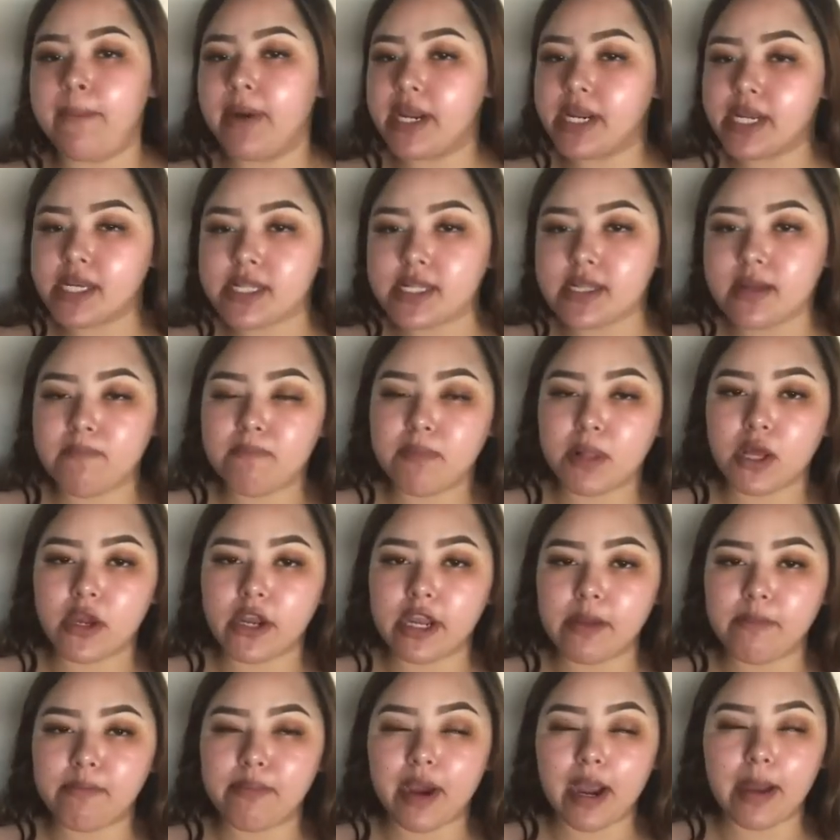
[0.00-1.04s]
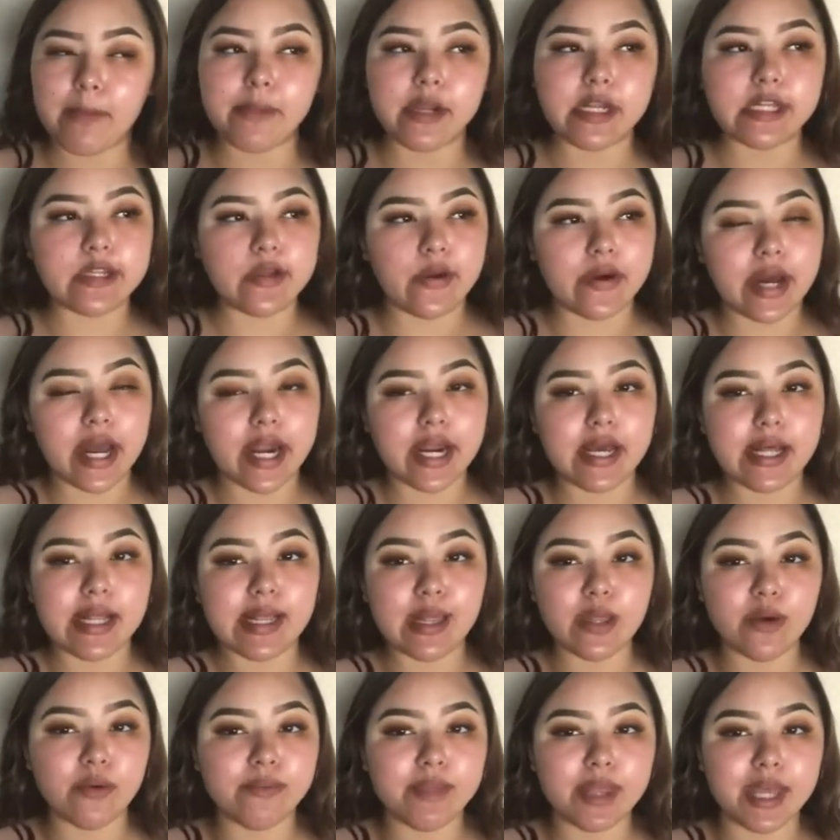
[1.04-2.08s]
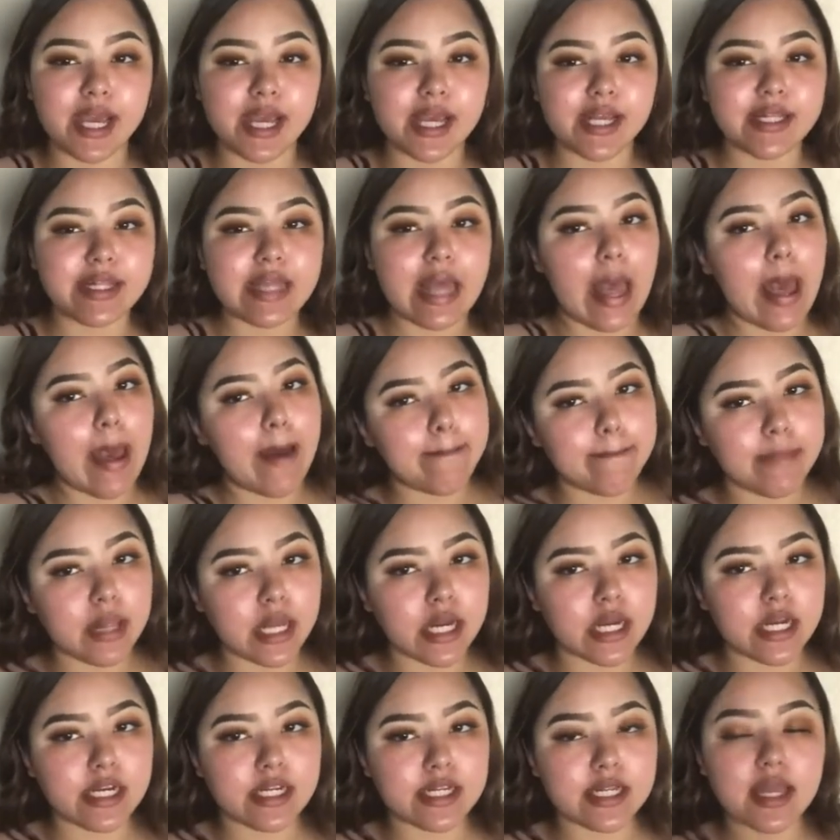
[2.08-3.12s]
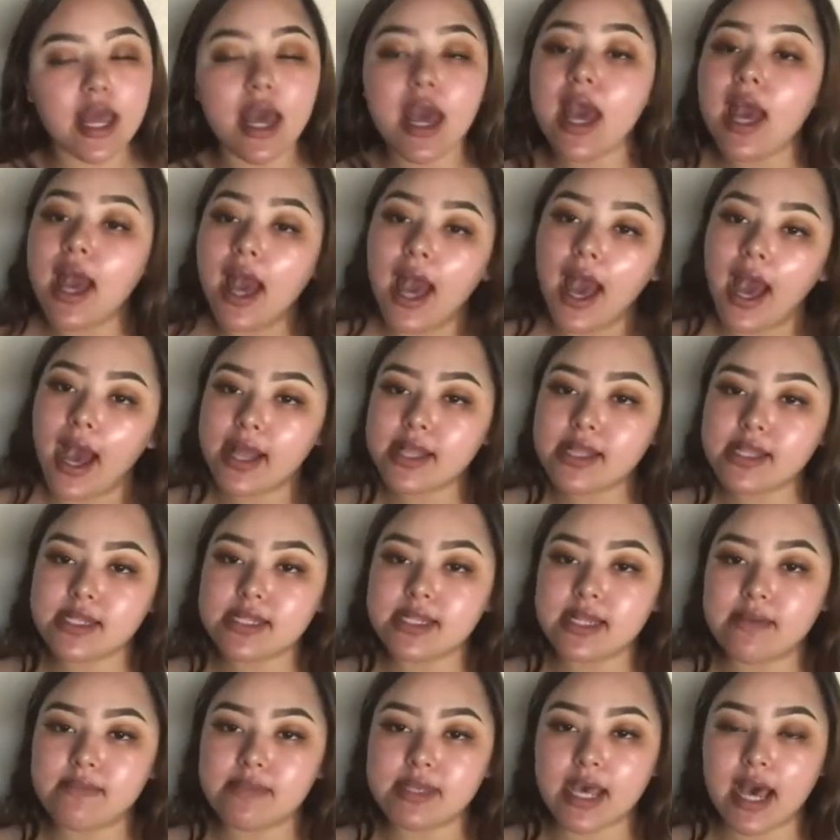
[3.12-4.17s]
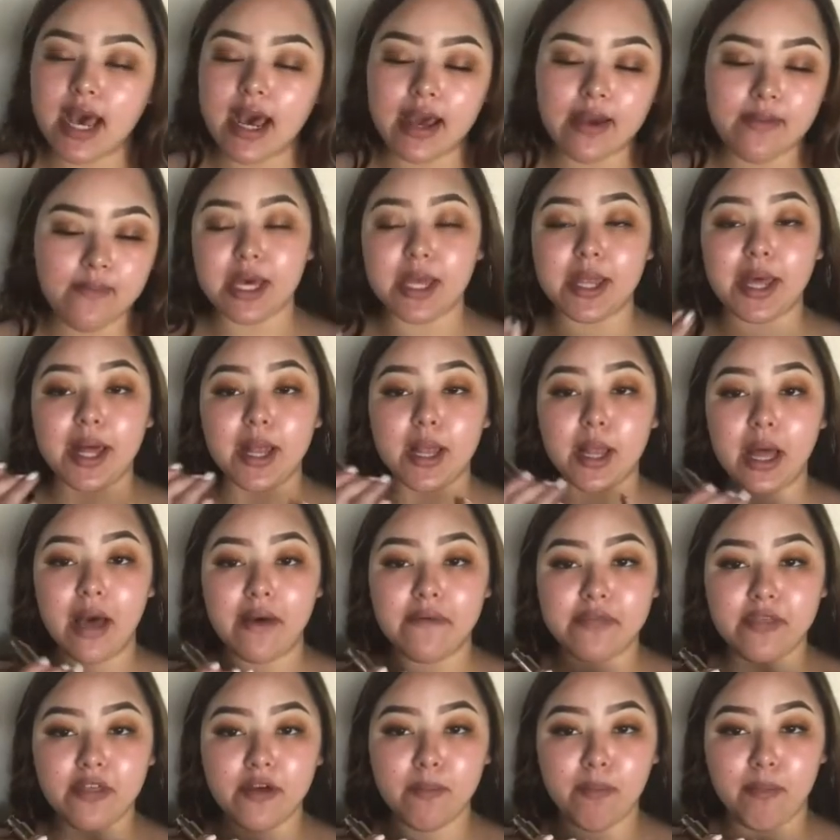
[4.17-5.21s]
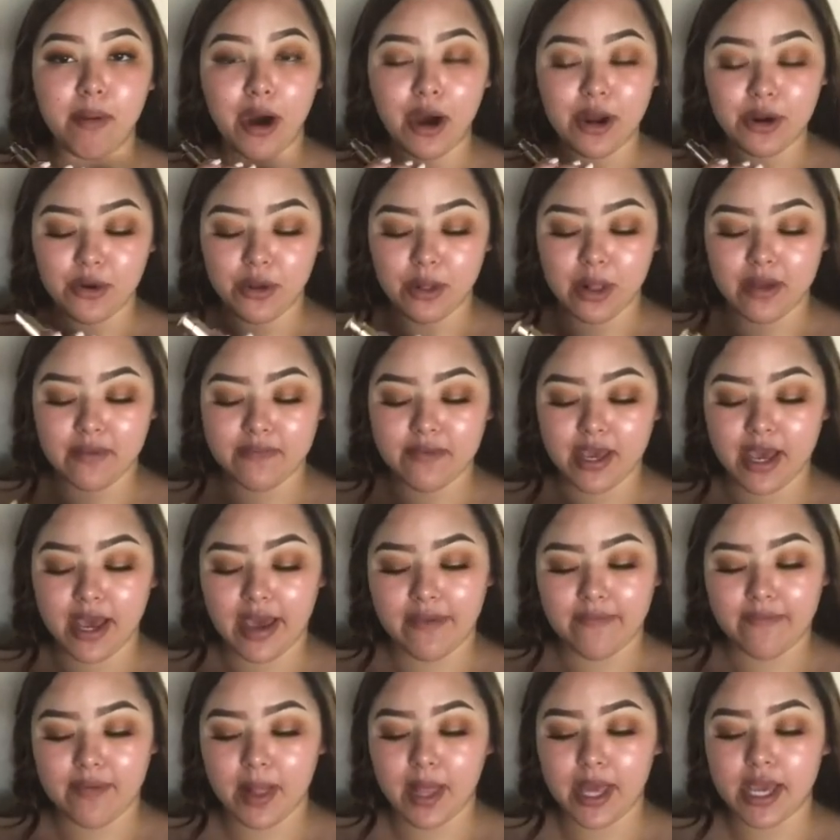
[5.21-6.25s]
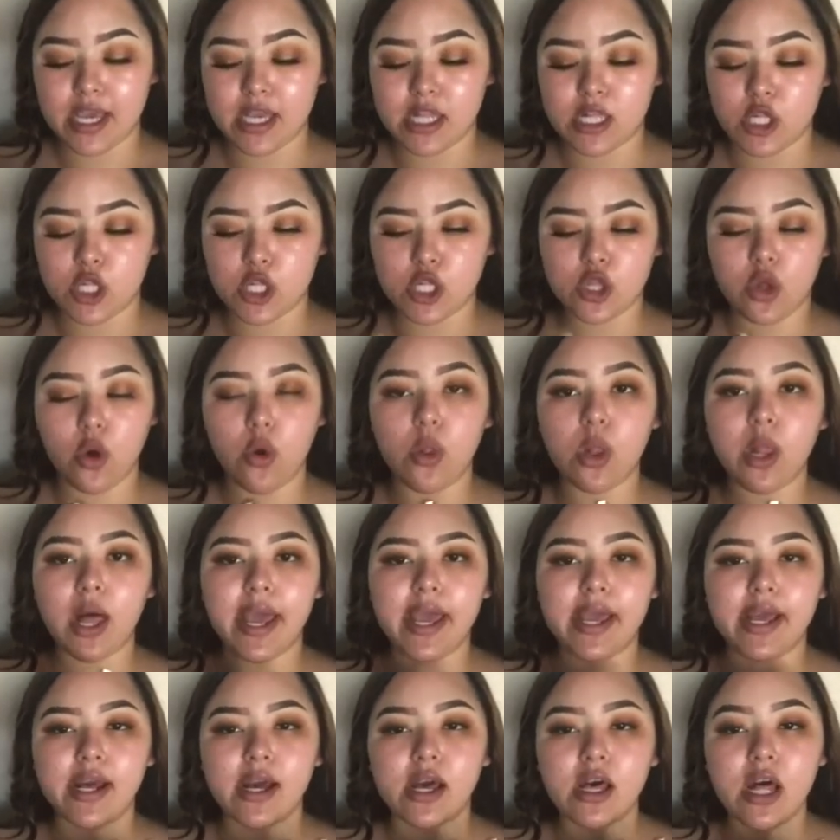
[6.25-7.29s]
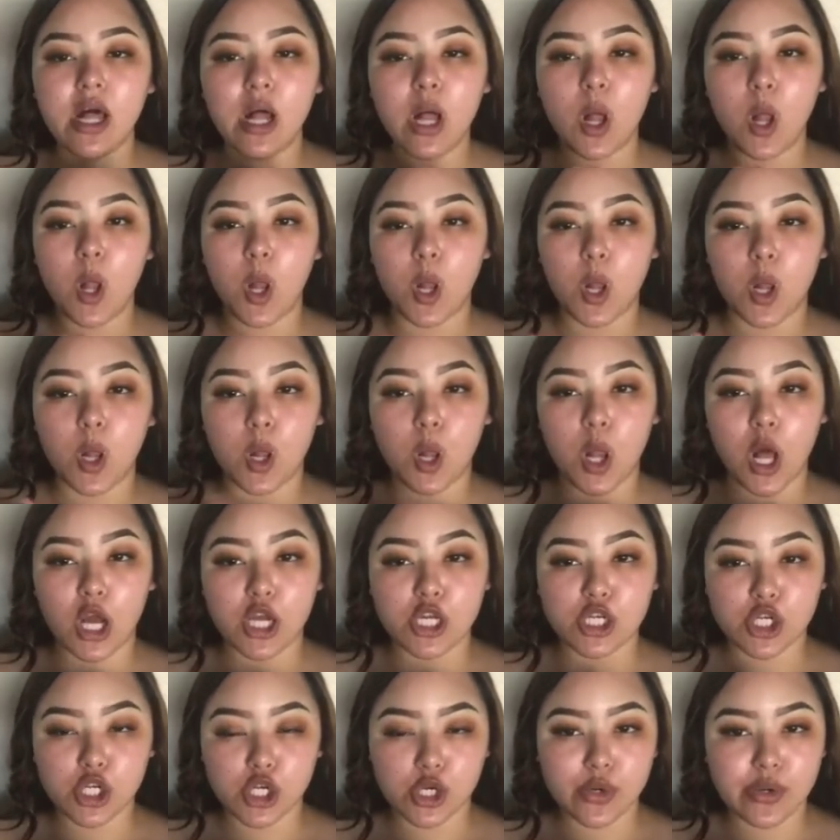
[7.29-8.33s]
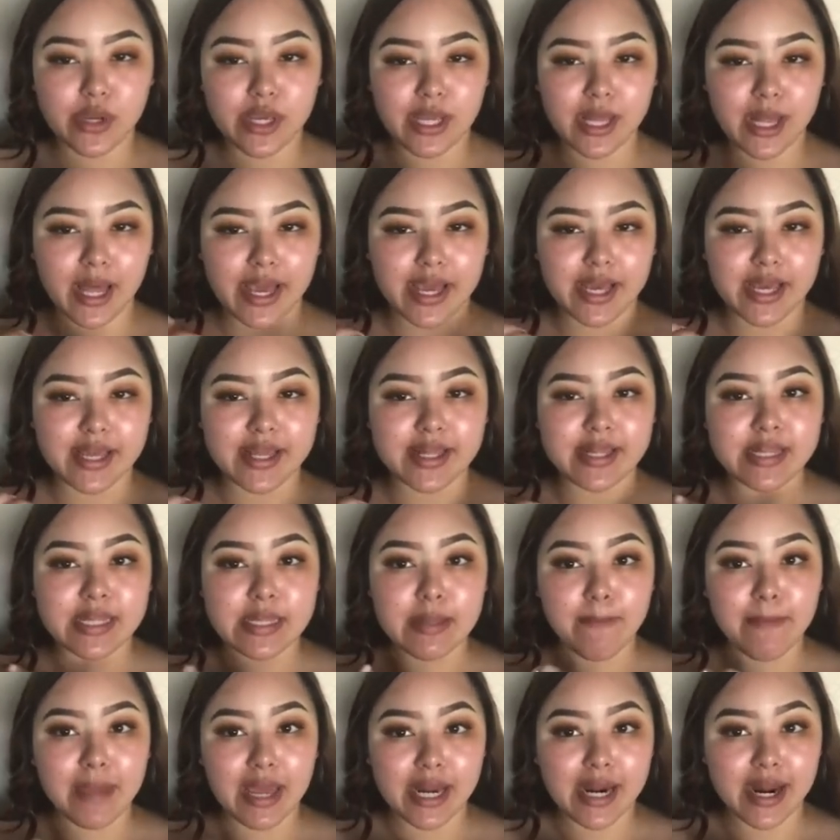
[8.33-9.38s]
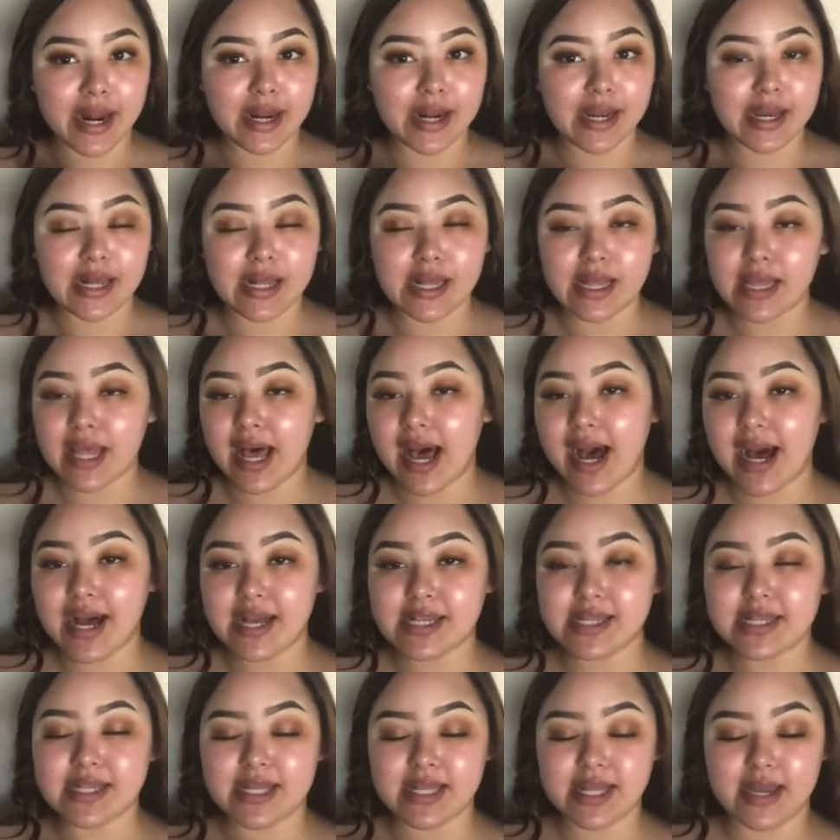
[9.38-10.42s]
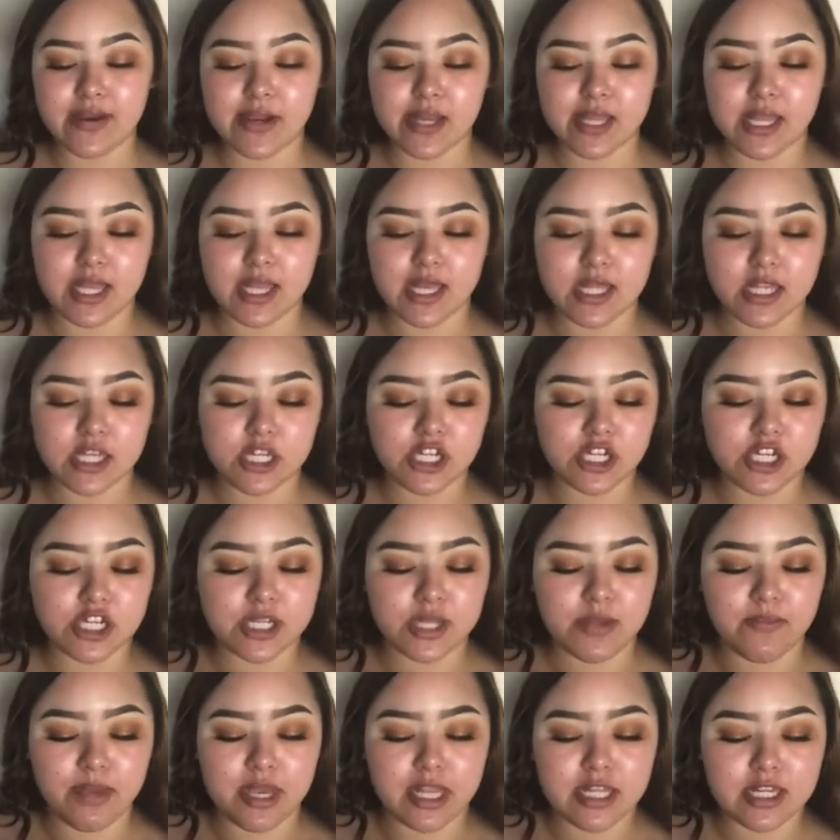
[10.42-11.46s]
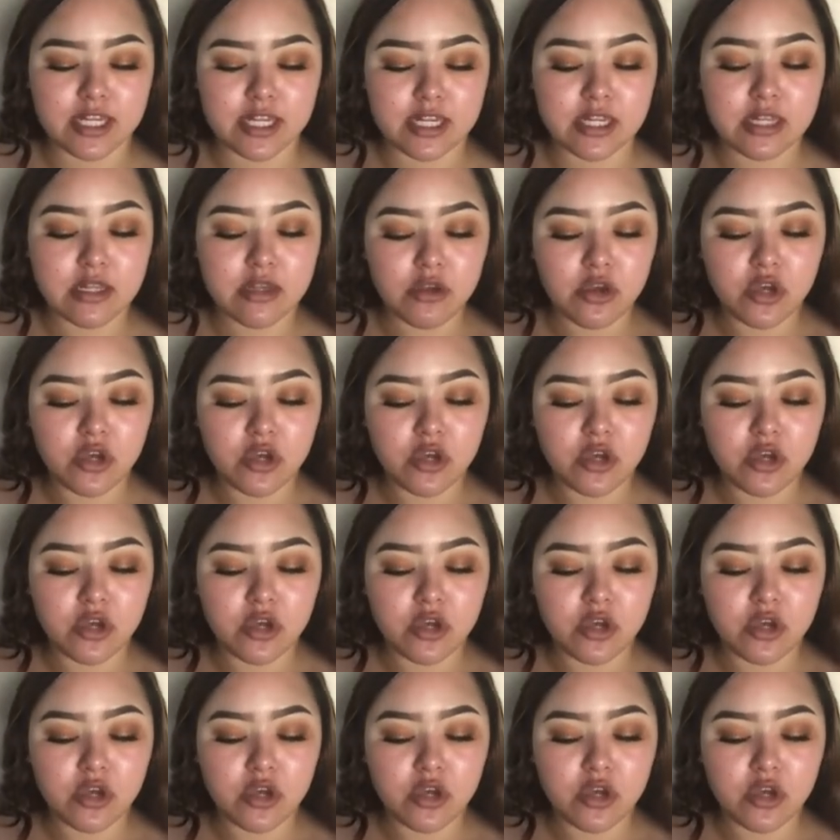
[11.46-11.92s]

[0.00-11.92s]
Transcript: but it's a blurring primer, so it kind of illuminates and blurs at the same time. And I love the bottle of it. I feel like it's so like luxury, like it's made out of glass and everything. It's just amazing.